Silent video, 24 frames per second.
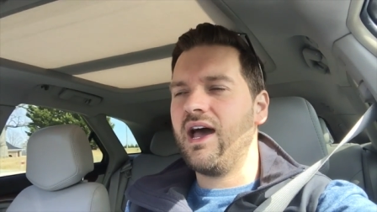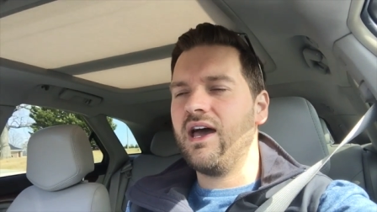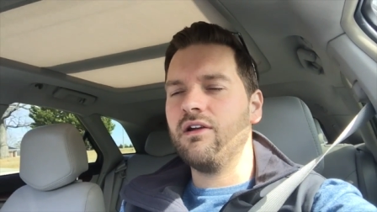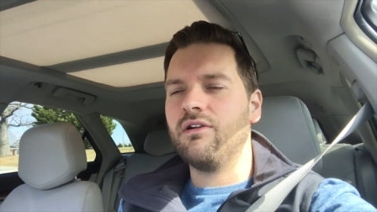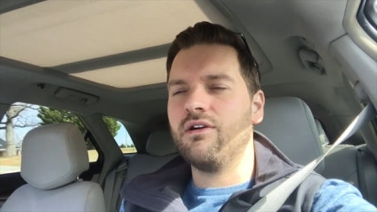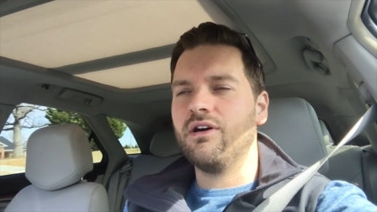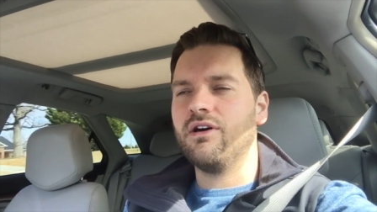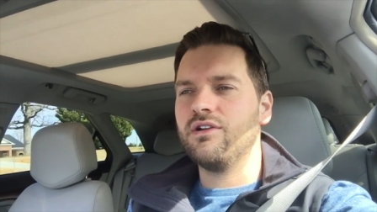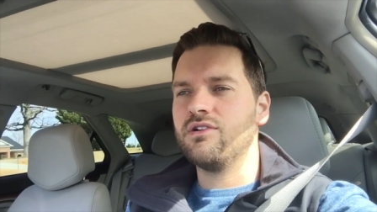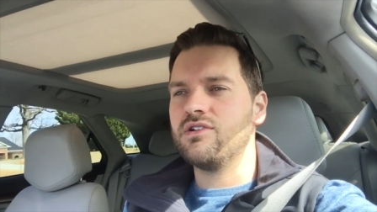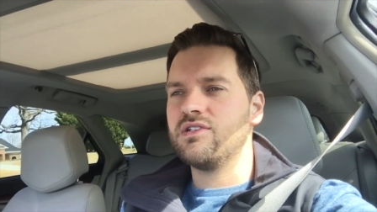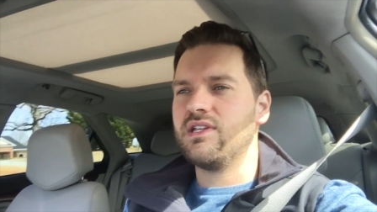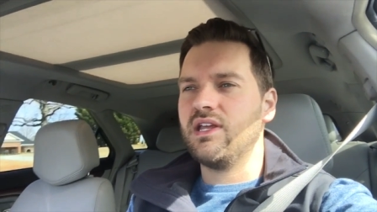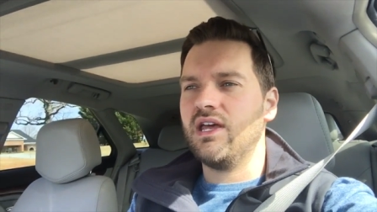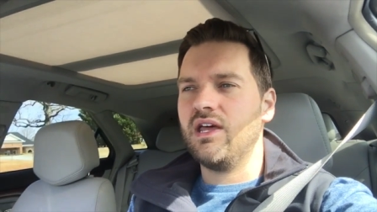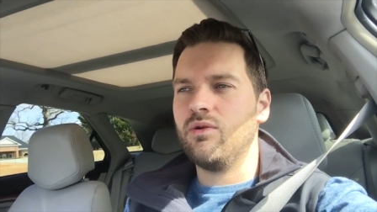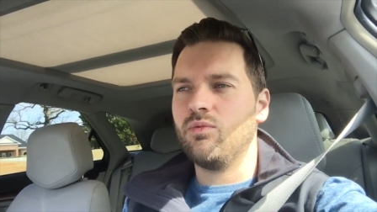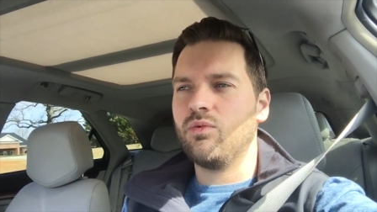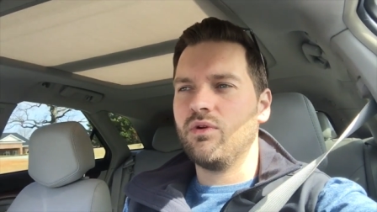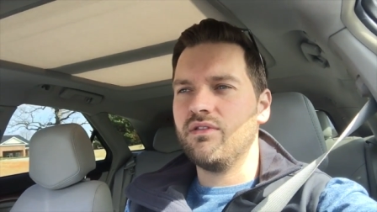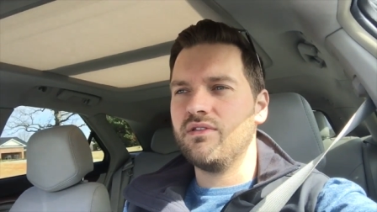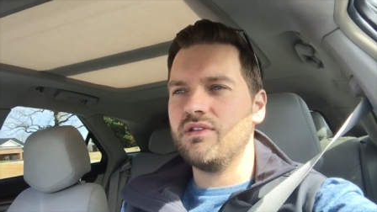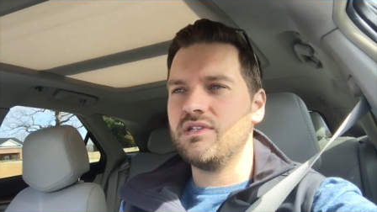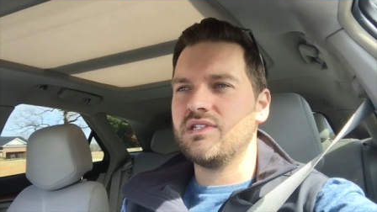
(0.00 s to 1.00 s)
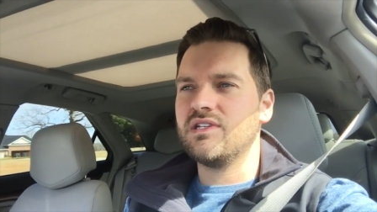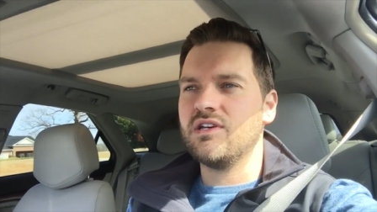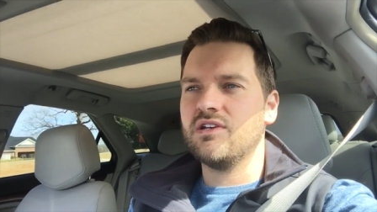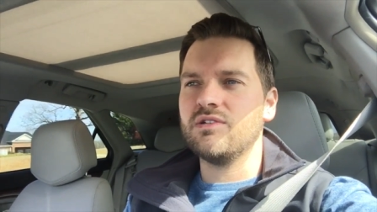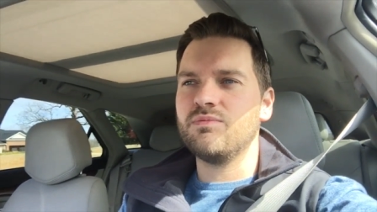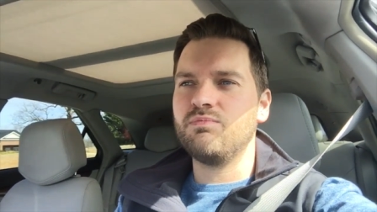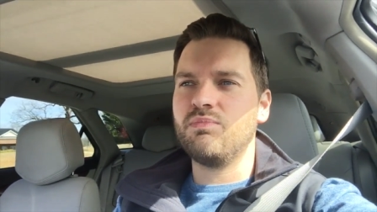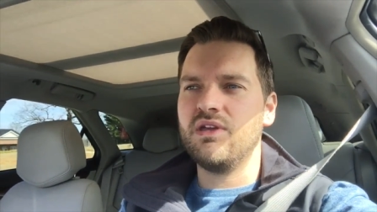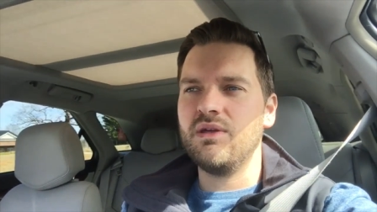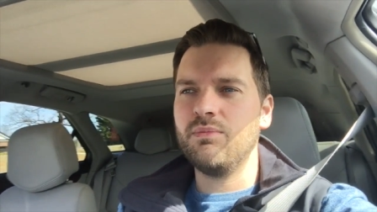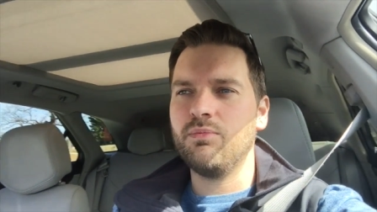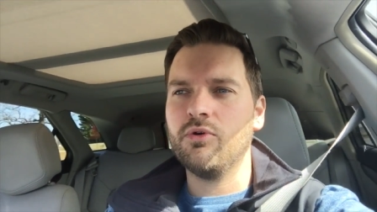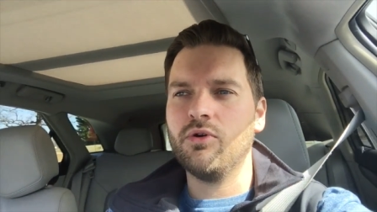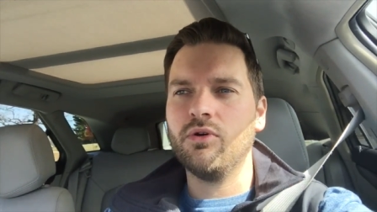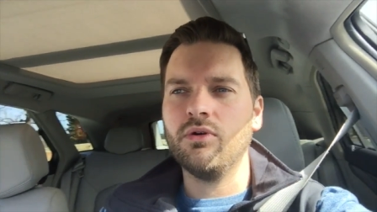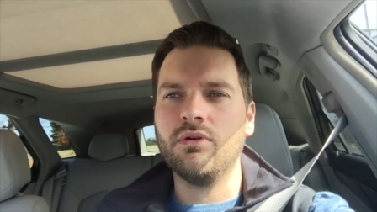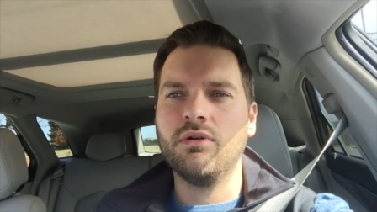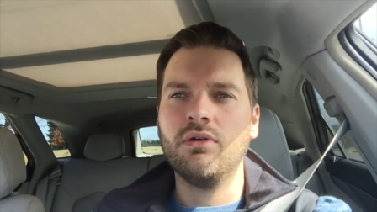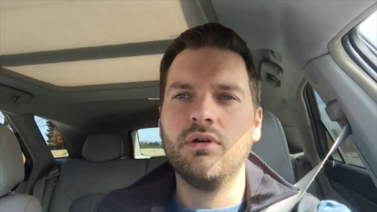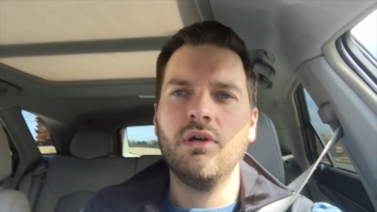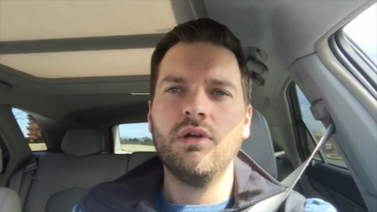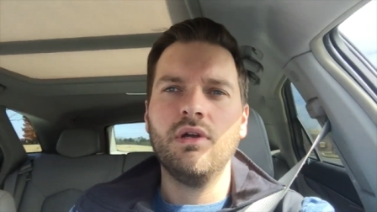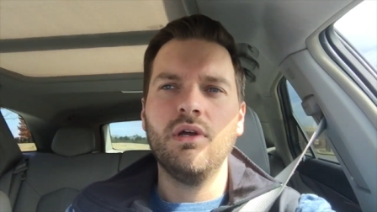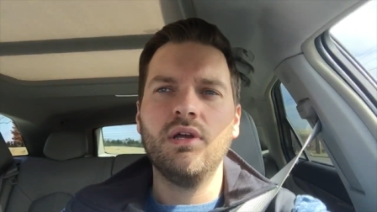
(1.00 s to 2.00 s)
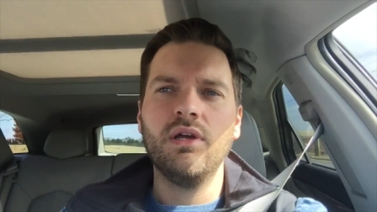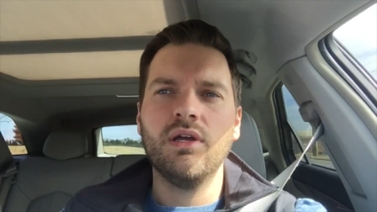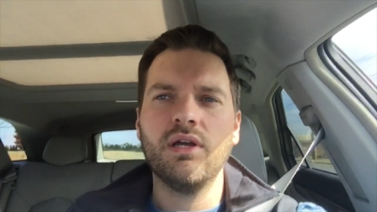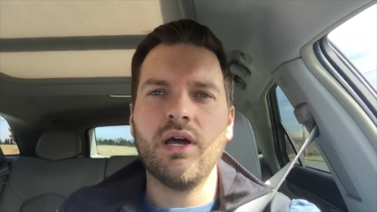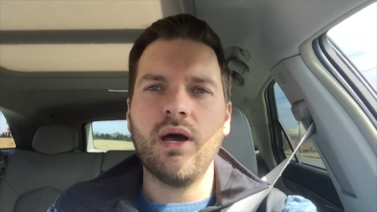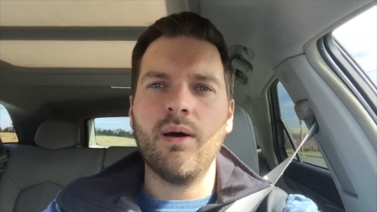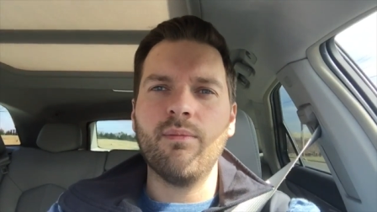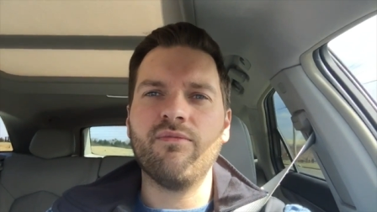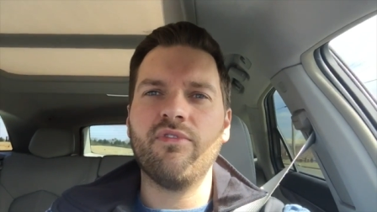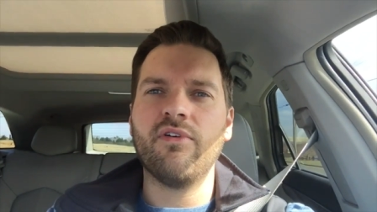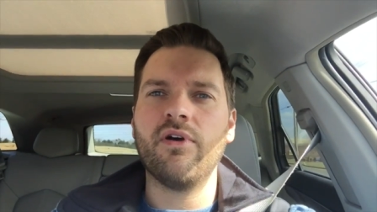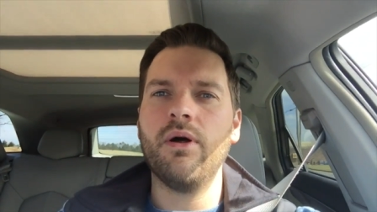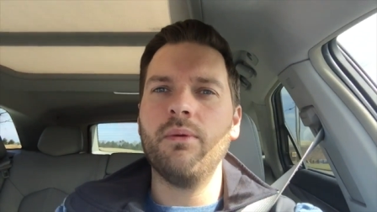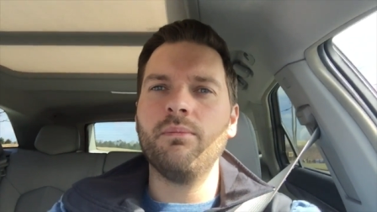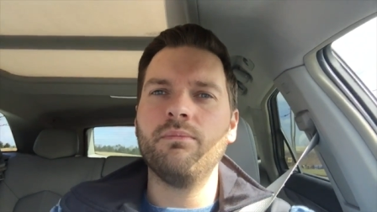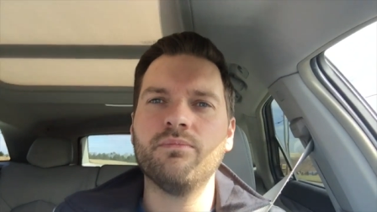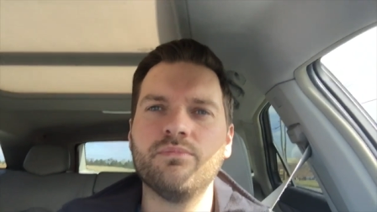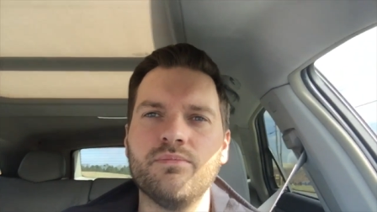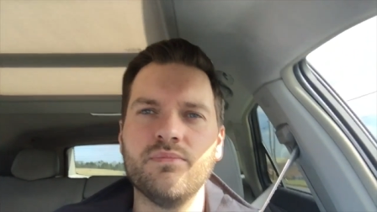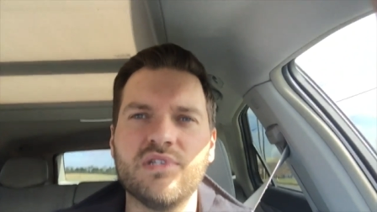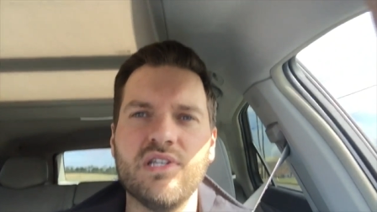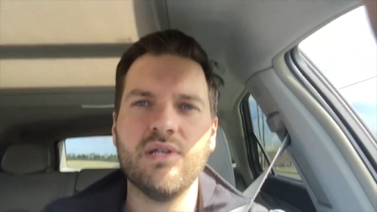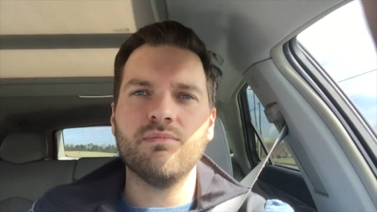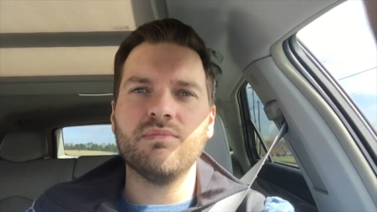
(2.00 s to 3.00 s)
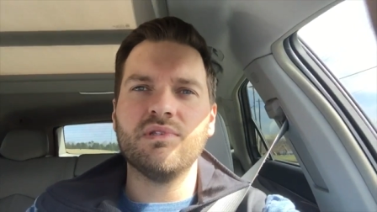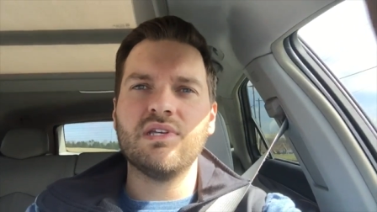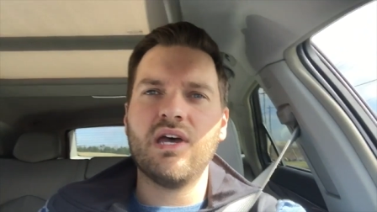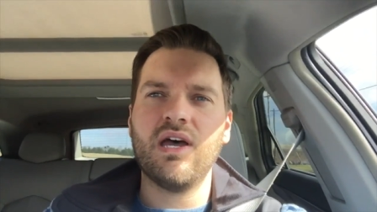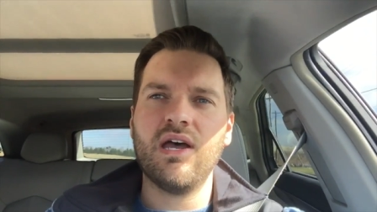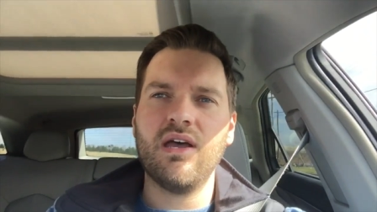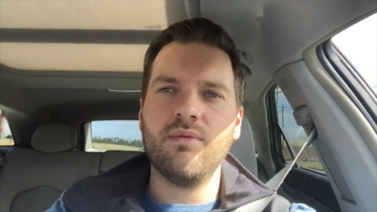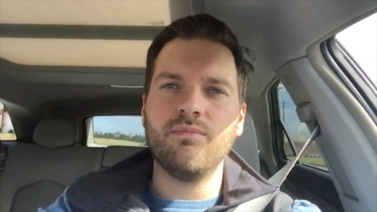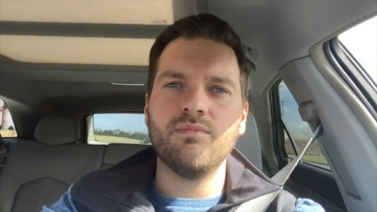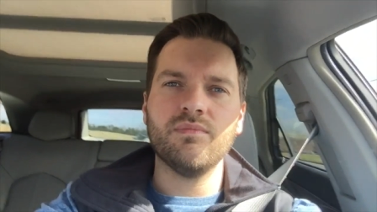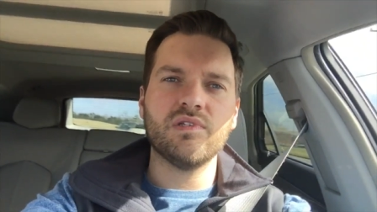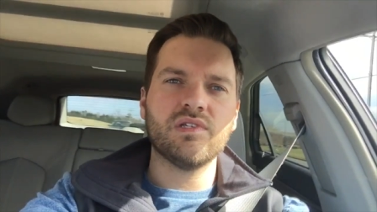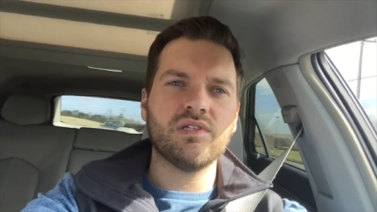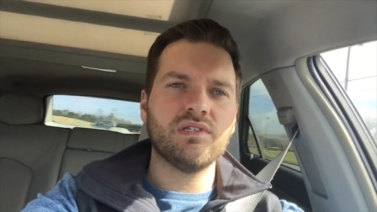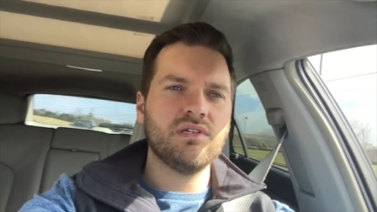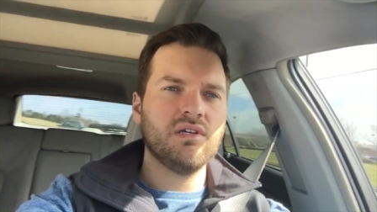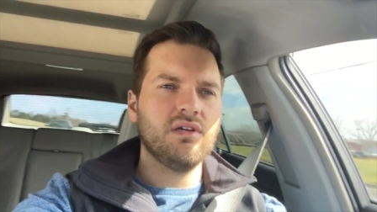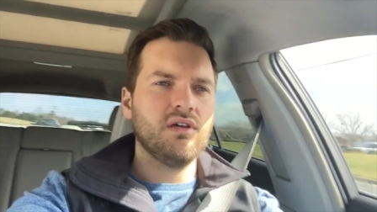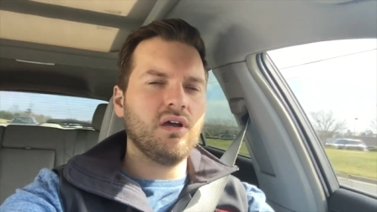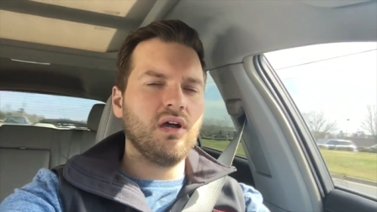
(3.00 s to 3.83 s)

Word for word: I don't understand where these salespeople come from sometimes.